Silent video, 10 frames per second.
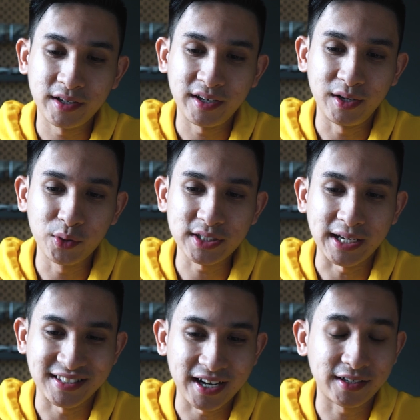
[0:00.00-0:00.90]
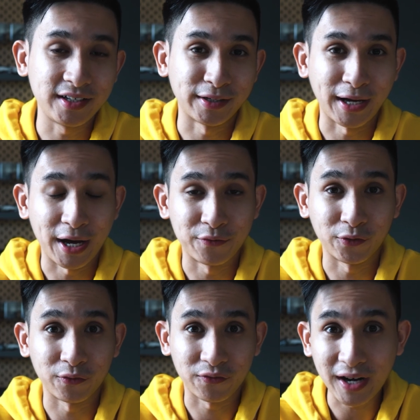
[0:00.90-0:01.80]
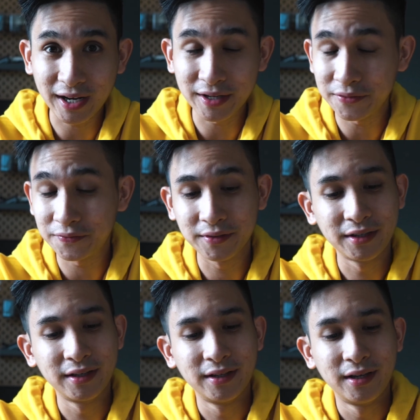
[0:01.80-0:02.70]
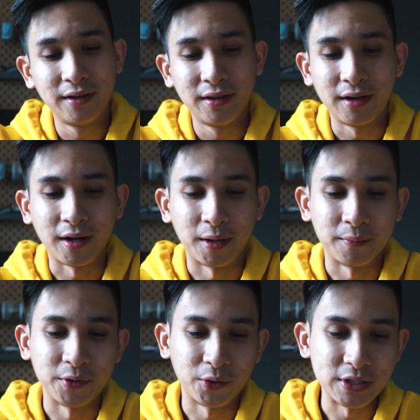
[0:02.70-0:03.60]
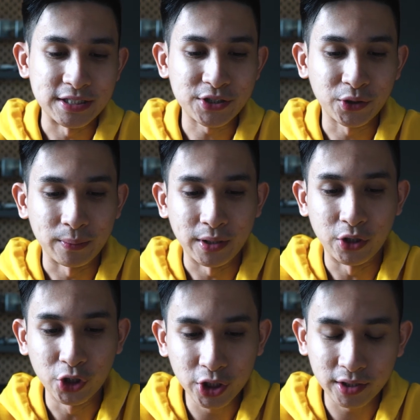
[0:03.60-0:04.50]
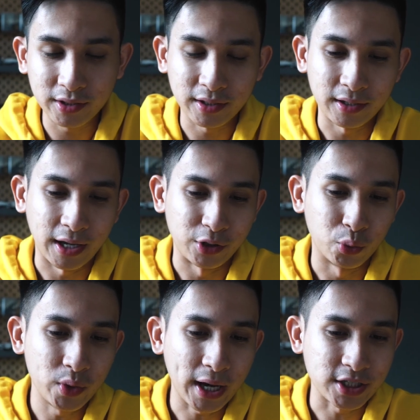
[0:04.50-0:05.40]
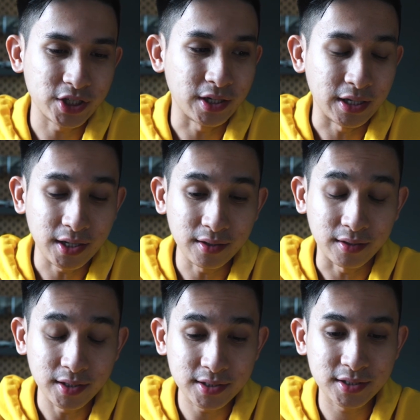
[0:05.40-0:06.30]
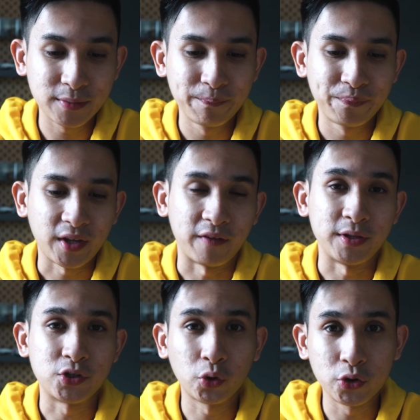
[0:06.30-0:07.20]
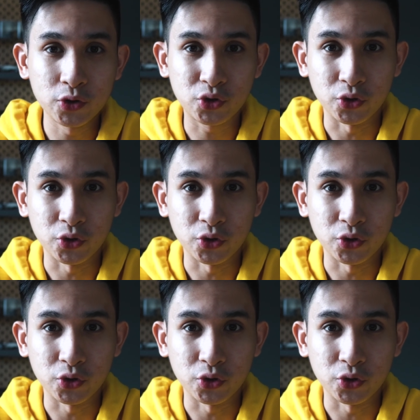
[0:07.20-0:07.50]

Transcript: It looks exactly like the iPhone 5. Is this going to be good? Like, do we actually need this? I've been so used to